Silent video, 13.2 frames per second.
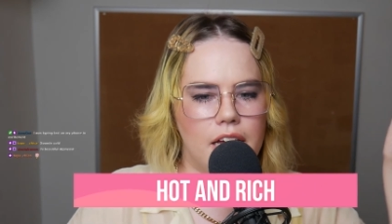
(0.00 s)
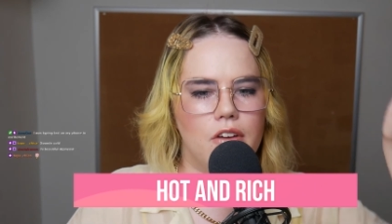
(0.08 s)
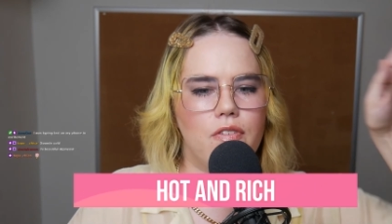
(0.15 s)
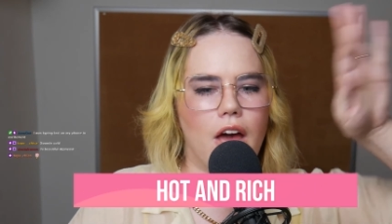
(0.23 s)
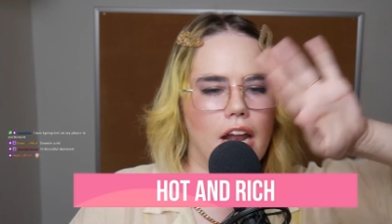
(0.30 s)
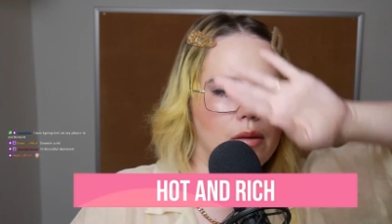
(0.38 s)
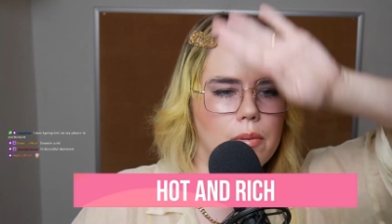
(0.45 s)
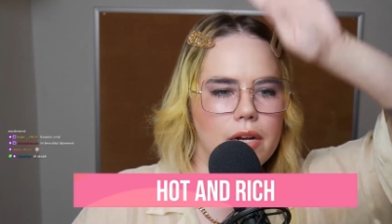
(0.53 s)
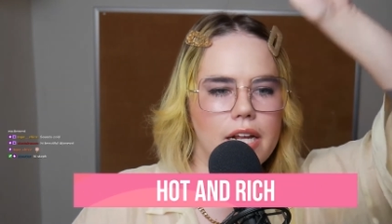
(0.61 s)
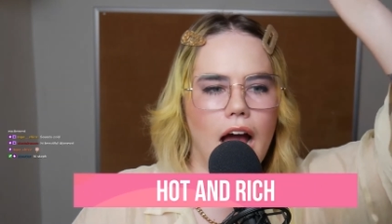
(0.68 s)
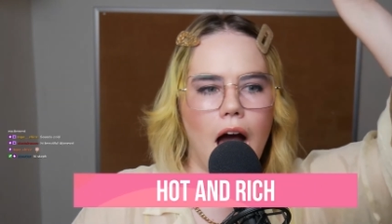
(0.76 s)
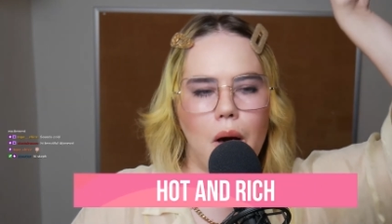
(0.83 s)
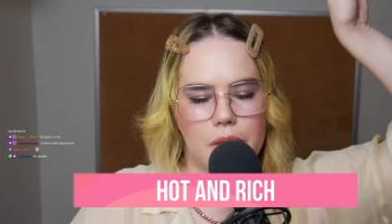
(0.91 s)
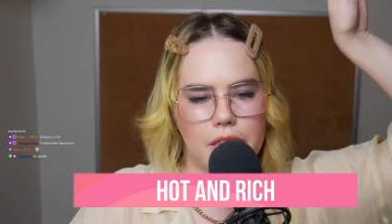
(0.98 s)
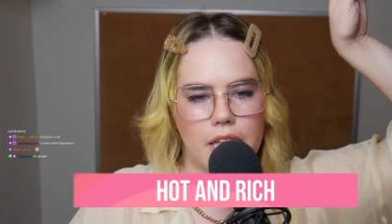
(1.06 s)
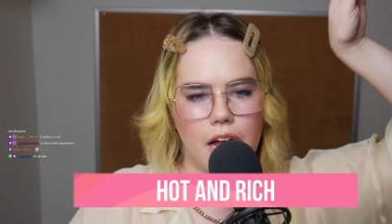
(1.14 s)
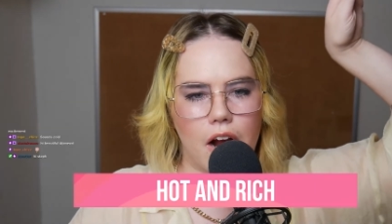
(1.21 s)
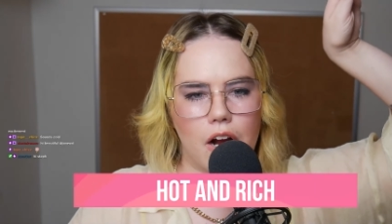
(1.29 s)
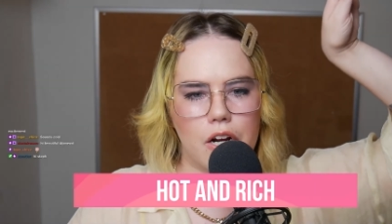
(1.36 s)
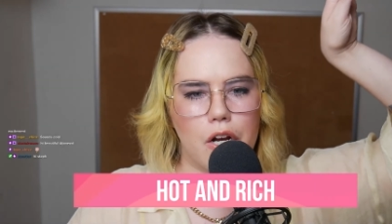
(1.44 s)
If anybody out
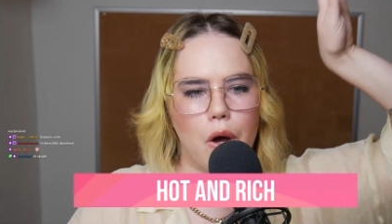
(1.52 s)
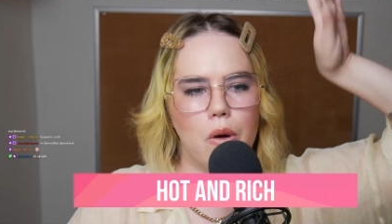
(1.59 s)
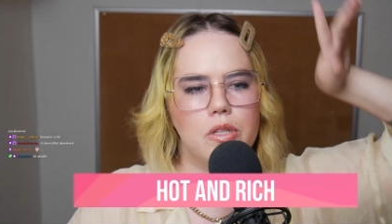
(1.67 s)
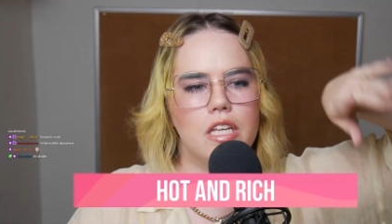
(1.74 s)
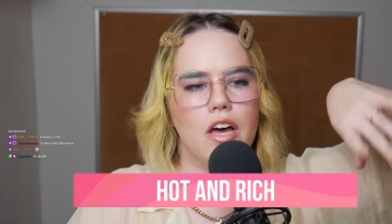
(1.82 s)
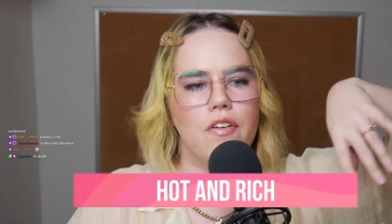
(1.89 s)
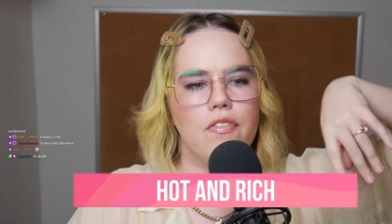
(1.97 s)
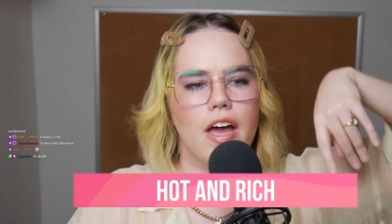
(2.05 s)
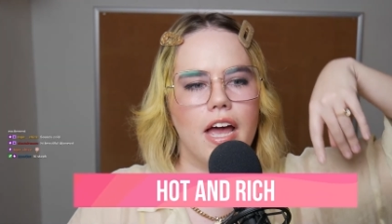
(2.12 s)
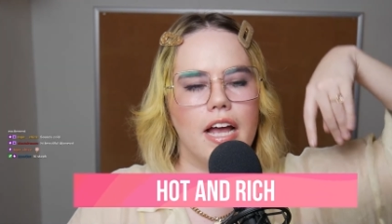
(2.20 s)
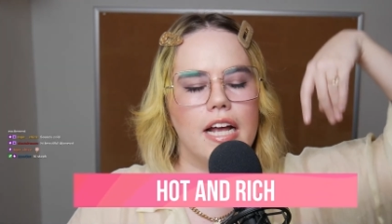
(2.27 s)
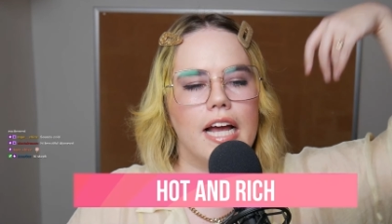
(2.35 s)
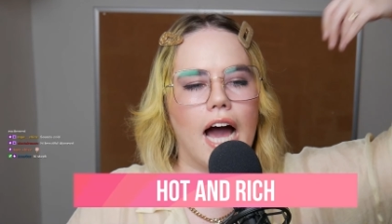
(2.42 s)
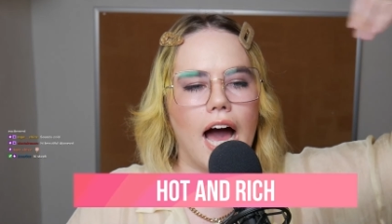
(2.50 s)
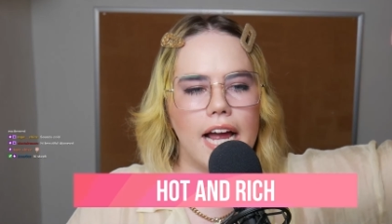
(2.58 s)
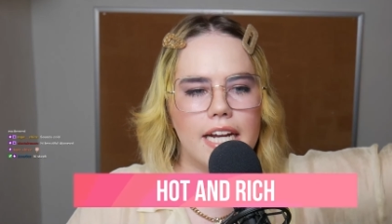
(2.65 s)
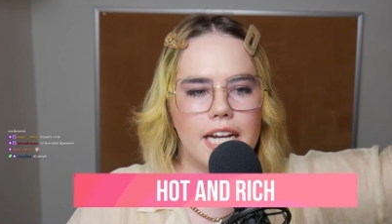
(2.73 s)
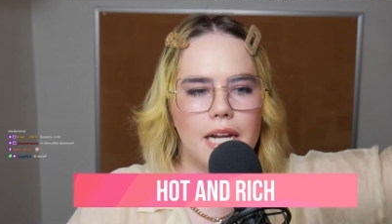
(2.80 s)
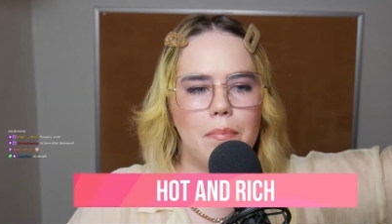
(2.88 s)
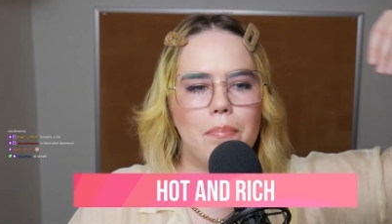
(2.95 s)
there knows of a
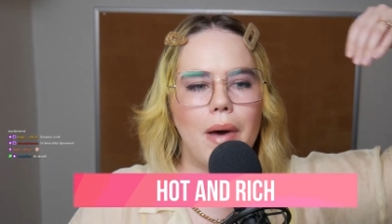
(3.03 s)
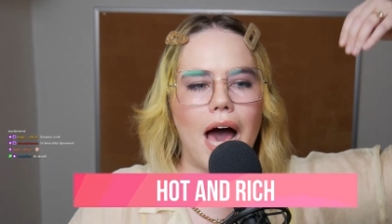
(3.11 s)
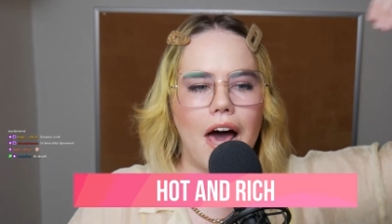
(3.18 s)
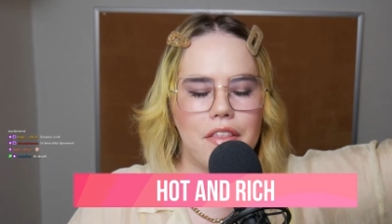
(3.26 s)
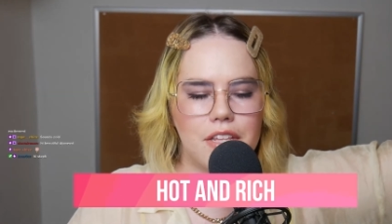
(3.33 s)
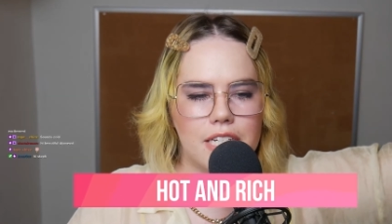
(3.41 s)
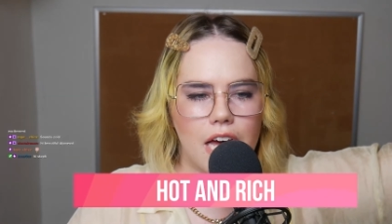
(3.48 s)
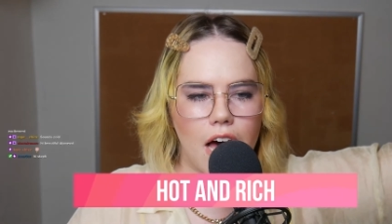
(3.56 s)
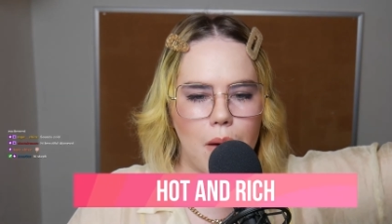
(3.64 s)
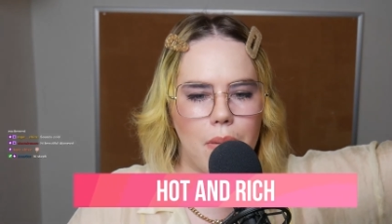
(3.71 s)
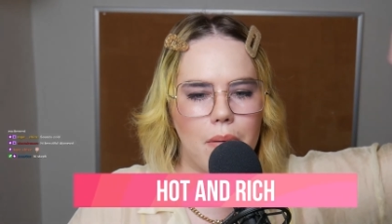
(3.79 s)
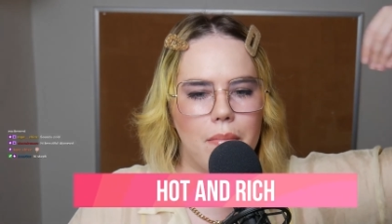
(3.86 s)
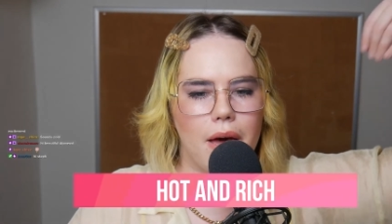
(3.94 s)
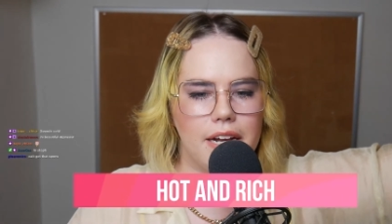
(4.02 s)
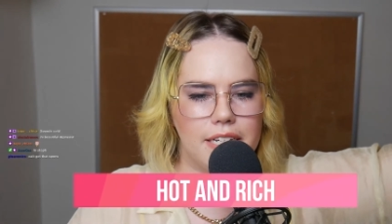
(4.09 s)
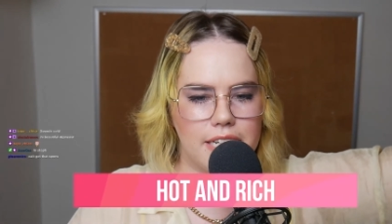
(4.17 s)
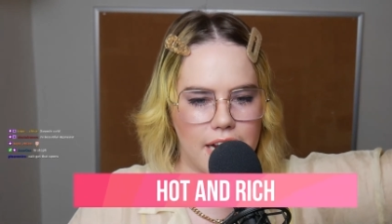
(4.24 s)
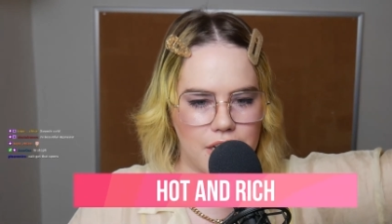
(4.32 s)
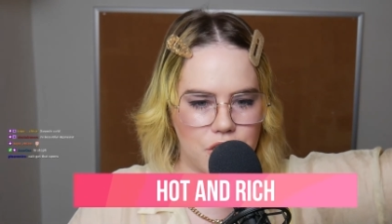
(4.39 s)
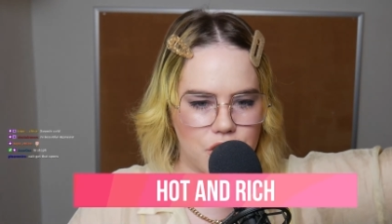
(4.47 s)
guided bathtub
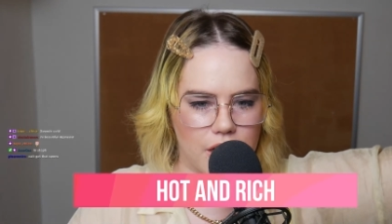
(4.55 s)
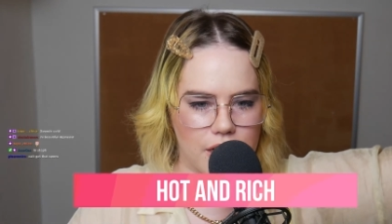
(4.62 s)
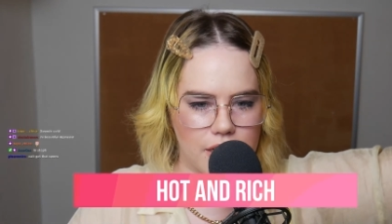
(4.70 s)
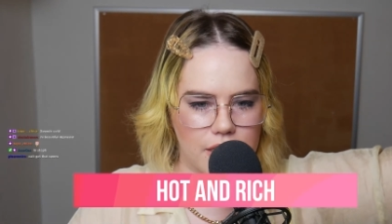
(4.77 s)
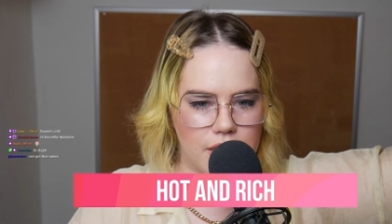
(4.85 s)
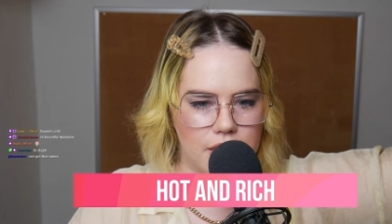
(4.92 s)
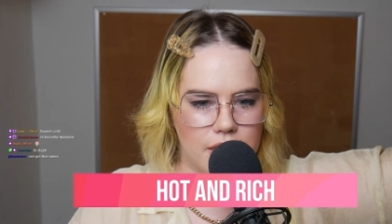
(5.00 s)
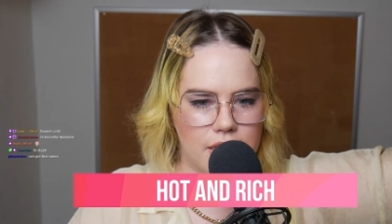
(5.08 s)
meditation,